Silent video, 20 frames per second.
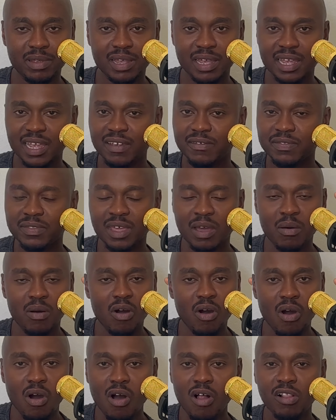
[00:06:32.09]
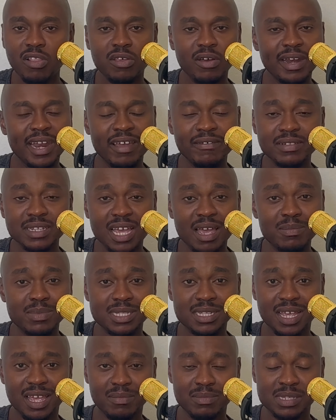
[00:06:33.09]
If they all don't have
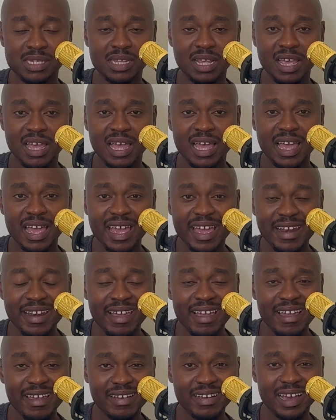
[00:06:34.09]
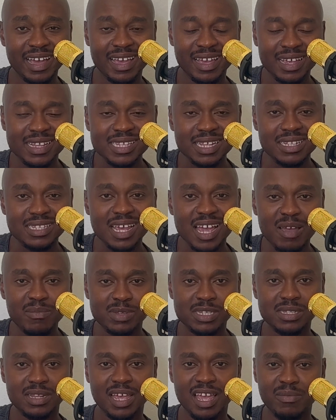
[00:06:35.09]
timestamps and Anchor has a
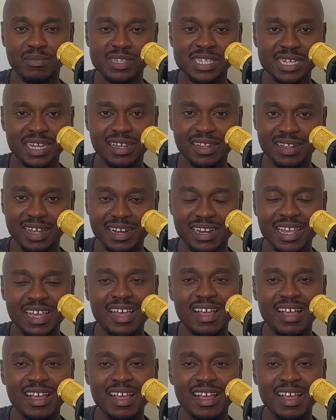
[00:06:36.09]
timestamp saying that